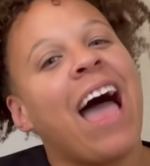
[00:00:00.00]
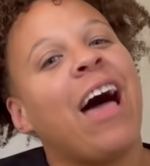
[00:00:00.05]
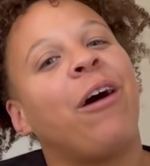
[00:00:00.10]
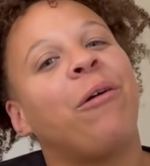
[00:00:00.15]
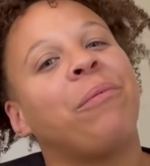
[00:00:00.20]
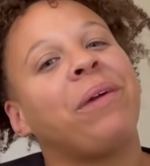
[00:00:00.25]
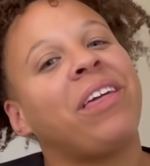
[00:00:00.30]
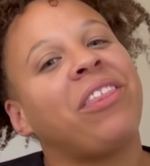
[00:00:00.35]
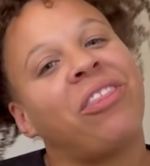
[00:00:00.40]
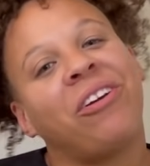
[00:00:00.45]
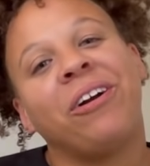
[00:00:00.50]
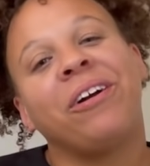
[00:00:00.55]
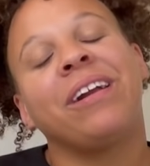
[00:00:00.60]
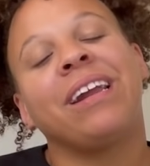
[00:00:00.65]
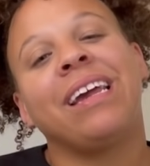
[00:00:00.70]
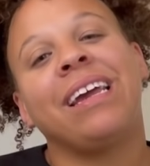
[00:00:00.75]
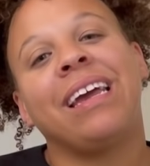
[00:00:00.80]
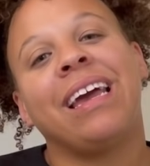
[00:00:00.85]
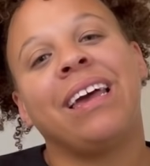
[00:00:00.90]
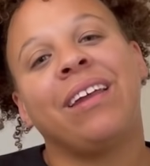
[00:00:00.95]
I'll be
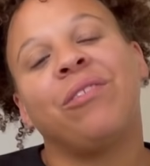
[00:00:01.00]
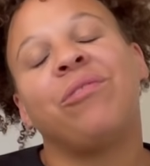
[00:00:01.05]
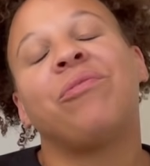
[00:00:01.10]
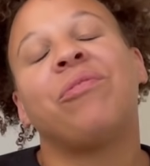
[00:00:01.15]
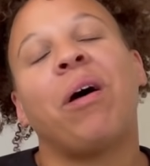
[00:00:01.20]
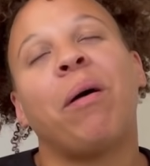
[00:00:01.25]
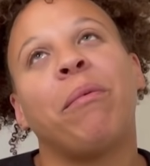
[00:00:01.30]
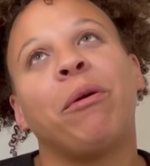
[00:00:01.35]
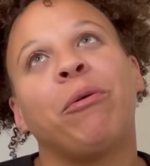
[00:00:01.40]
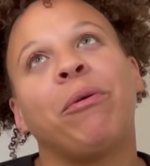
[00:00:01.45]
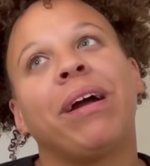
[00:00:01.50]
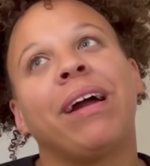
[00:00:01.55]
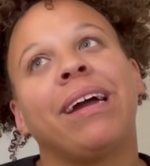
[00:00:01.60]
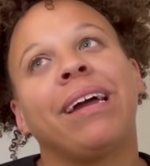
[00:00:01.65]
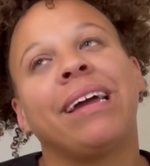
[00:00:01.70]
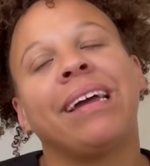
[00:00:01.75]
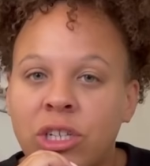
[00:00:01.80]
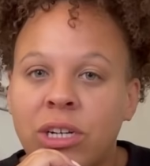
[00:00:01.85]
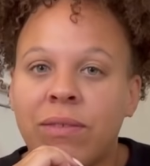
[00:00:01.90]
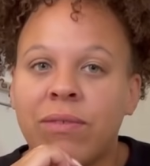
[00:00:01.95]
30 in
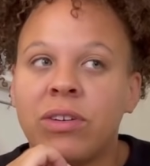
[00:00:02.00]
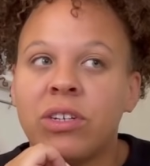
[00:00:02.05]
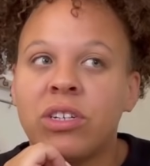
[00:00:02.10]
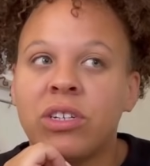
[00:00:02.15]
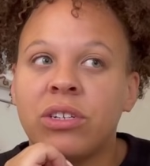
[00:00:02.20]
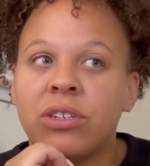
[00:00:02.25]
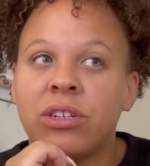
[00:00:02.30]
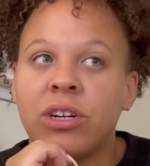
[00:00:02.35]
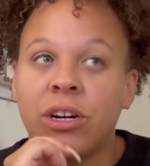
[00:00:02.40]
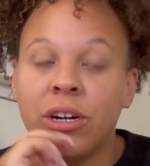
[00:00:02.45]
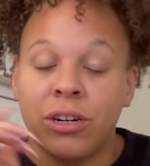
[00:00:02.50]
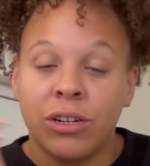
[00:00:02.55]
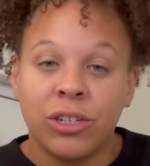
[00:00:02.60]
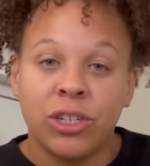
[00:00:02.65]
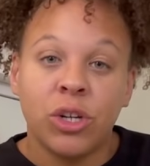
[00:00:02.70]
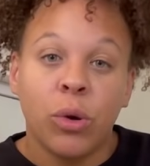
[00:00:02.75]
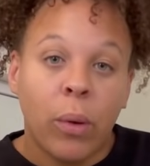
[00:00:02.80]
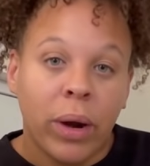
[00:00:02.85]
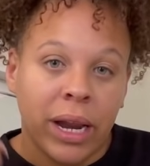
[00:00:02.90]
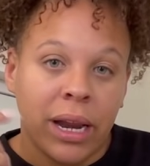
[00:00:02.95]
February. Trevor just turned
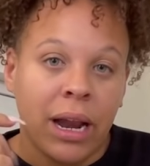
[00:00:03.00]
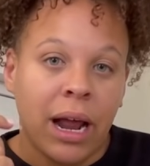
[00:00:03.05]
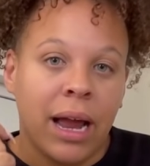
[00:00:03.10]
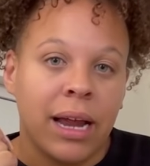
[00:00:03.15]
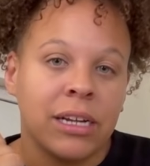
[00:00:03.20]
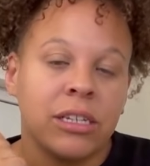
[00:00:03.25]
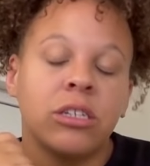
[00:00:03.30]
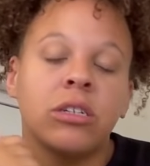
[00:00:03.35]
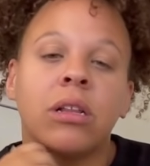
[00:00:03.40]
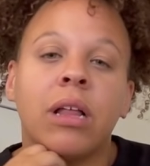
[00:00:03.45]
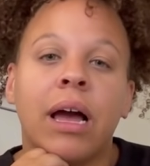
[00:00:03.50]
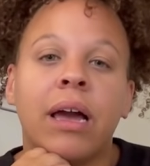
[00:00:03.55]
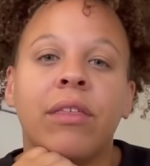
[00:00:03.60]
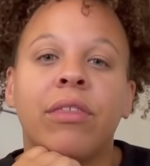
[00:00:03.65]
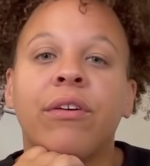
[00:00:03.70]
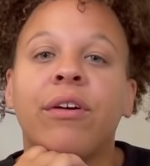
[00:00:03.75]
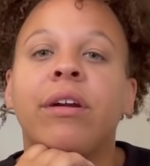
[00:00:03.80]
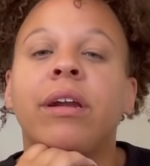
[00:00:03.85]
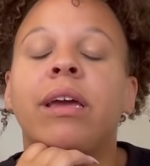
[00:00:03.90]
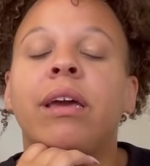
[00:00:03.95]
29 July
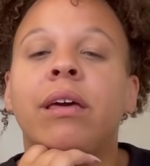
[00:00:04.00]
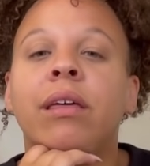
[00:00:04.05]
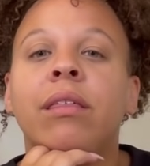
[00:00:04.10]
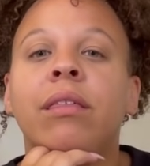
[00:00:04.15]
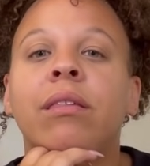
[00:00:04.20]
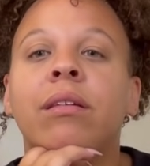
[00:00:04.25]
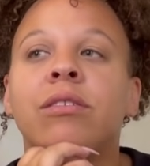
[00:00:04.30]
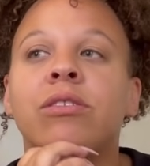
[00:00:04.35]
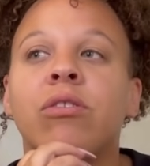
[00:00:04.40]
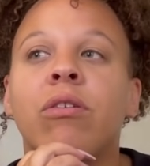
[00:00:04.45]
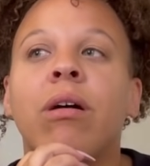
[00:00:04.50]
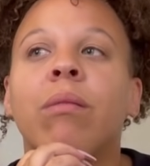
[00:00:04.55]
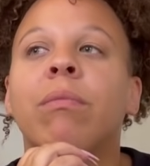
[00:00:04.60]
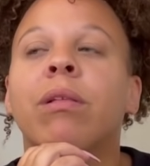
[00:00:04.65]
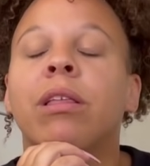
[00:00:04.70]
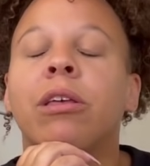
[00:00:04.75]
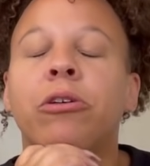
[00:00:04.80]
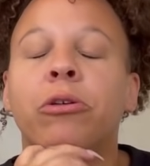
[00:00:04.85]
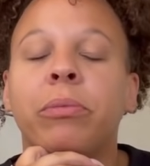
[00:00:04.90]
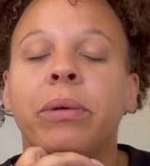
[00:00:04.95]
30th, so I'm a
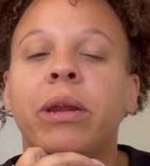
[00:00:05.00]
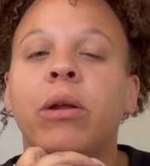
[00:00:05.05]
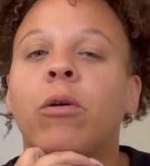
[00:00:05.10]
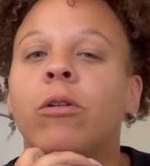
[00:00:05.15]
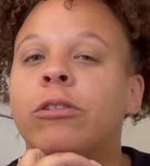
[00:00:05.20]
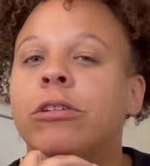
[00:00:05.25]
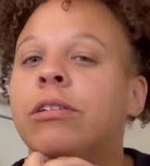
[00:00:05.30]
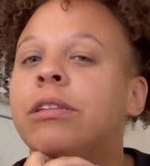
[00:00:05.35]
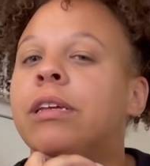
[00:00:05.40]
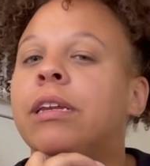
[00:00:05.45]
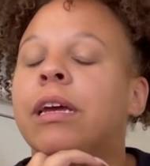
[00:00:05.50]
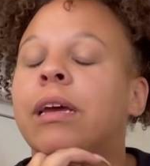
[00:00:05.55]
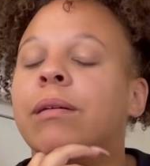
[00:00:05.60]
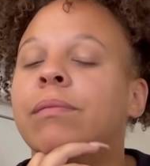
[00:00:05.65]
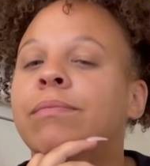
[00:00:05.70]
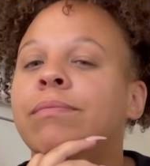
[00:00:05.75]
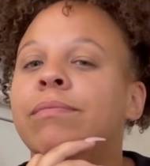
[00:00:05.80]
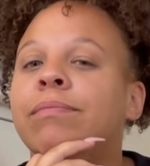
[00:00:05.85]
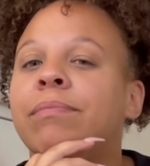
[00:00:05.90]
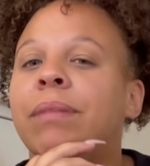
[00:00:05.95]
little bit older than
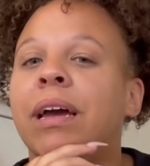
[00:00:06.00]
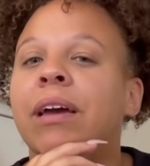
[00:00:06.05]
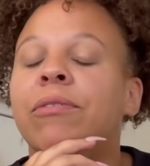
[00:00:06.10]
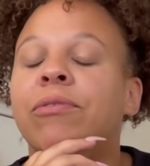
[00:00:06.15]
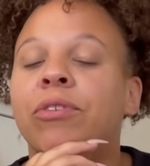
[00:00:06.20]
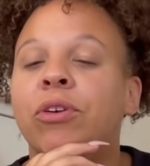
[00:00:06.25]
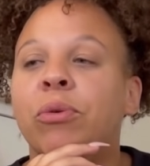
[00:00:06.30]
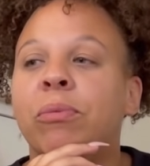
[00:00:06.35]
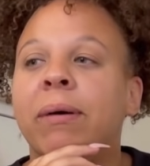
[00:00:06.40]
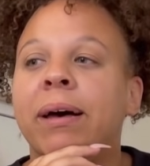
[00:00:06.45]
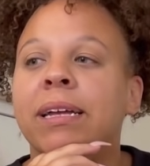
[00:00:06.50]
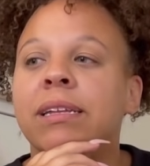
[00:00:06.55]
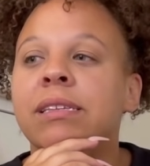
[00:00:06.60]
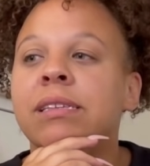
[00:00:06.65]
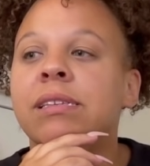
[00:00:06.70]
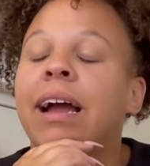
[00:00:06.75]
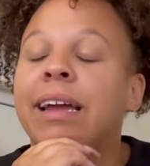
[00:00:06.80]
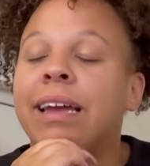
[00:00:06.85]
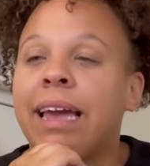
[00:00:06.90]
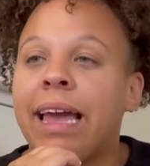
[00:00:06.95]
him by a few
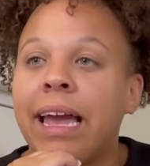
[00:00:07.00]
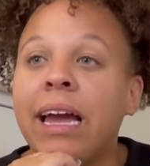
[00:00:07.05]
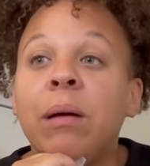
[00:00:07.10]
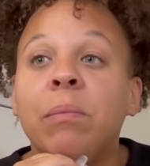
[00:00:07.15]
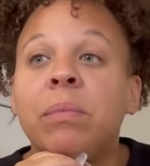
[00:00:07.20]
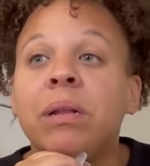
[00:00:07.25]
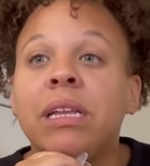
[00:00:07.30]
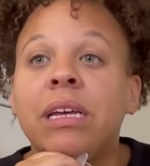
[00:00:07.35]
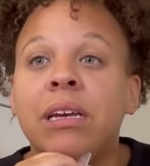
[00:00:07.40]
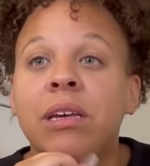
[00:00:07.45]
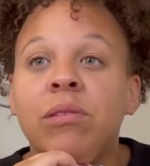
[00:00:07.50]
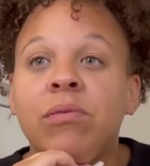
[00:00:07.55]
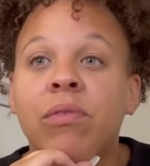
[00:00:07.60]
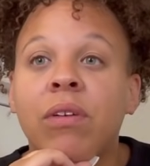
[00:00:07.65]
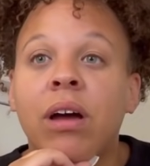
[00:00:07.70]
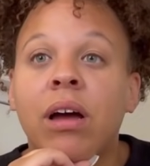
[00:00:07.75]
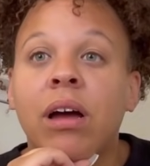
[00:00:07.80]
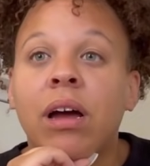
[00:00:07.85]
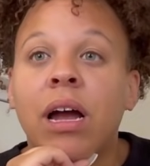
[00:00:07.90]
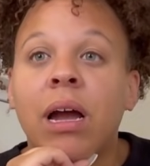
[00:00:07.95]
months. I can't believe
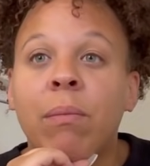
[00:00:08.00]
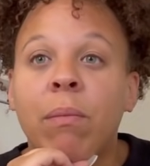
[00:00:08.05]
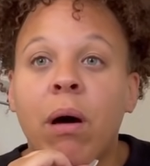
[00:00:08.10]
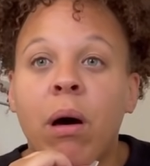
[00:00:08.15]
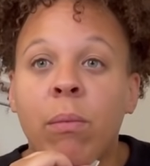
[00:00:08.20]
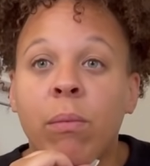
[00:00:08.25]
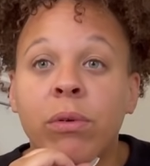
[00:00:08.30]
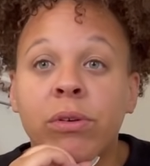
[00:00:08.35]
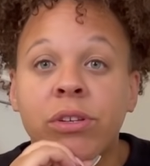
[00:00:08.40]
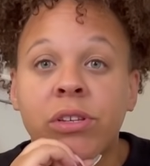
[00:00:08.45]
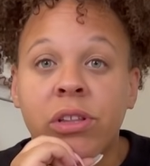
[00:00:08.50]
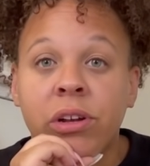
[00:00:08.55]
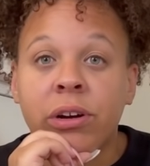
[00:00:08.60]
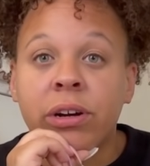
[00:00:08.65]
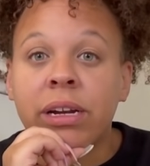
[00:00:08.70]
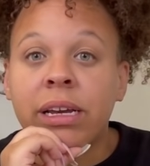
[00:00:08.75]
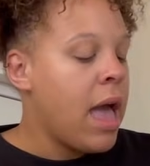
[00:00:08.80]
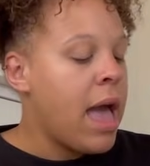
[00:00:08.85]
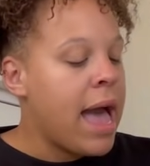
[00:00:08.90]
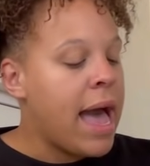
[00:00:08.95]
I'm almost
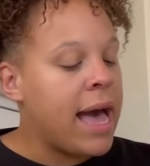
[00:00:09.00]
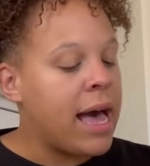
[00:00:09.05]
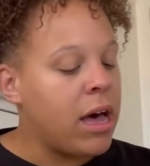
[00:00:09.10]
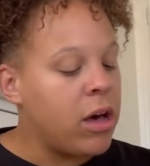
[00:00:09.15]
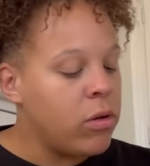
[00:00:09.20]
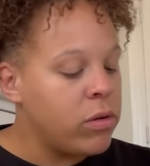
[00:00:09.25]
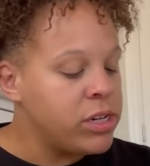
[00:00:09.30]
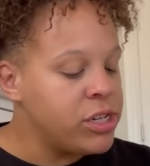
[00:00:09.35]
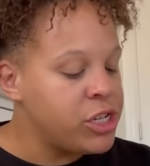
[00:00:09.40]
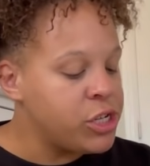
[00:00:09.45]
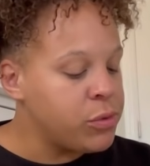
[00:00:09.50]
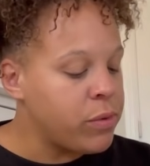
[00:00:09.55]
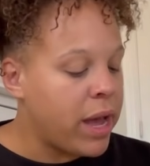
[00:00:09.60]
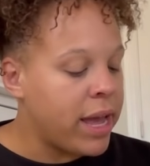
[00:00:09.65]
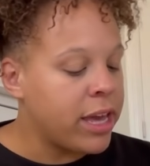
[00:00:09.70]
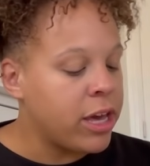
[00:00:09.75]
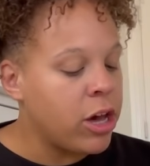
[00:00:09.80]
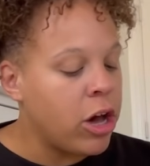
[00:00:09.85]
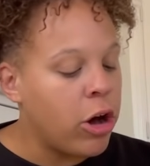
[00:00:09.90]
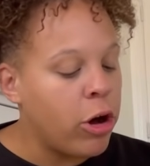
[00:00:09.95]
30. How do I
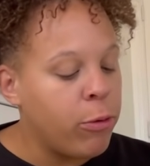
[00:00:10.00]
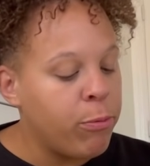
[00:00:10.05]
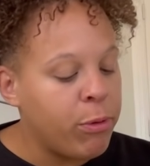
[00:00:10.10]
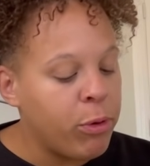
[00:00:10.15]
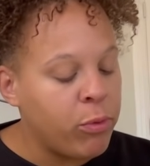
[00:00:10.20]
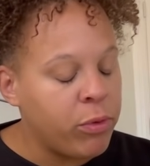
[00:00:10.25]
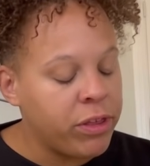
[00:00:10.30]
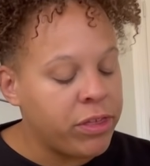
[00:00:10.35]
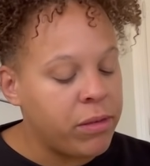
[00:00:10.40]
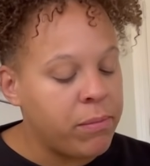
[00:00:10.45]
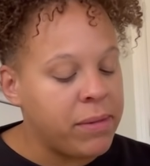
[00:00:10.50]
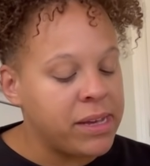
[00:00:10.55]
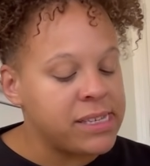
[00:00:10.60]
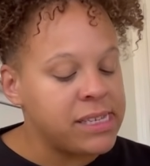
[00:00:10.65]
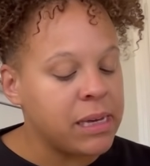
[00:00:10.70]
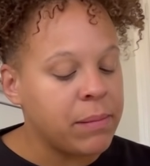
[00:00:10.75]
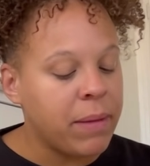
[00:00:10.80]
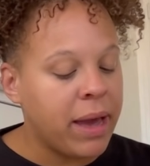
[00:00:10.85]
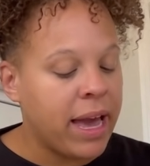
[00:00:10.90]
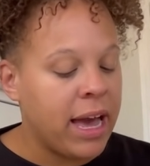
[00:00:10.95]
cope with
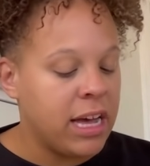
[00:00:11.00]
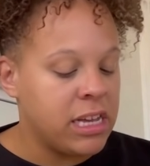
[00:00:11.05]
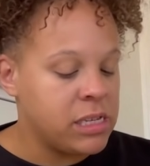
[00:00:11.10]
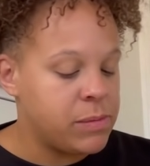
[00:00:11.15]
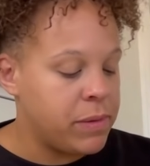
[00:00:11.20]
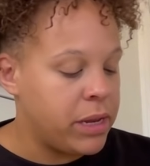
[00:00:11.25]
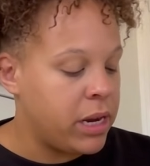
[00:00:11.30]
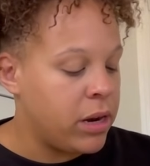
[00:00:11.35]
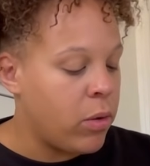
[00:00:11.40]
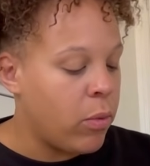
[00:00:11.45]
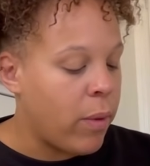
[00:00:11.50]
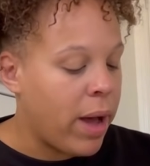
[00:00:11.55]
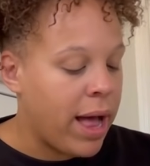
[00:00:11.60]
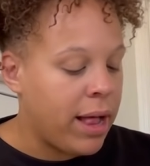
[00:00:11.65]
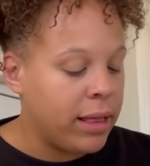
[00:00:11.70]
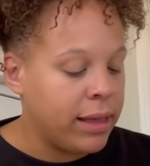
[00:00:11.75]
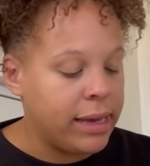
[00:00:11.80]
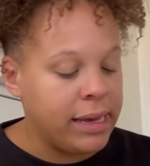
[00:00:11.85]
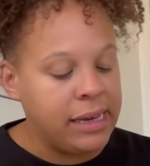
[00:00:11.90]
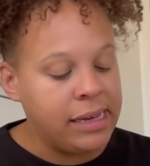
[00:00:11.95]
missing my husband
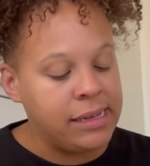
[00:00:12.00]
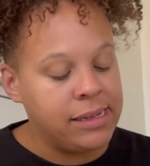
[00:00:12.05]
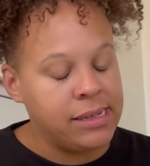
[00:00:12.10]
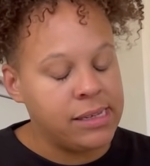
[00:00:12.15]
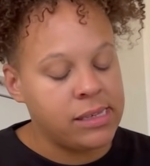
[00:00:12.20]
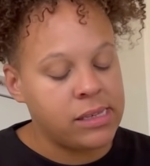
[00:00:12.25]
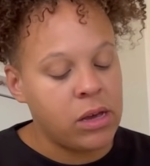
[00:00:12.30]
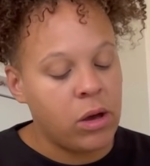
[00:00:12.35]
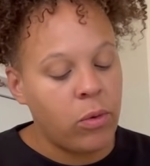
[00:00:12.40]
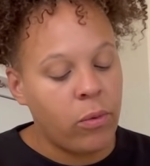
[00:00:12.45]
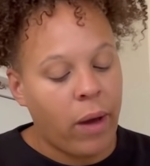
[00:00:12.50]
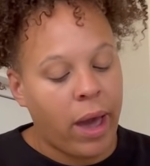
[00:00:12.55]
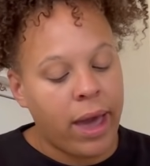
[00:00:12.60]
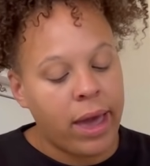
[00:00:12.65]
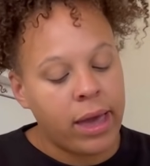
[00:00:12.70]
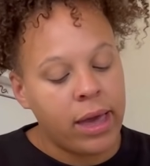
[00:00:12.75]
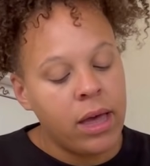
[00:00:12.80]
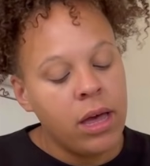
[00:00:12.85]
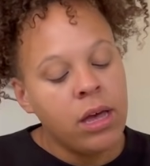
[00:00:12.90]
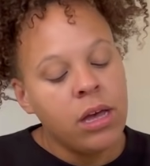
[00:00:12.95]
while he's
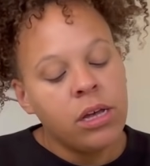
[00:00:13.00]
away?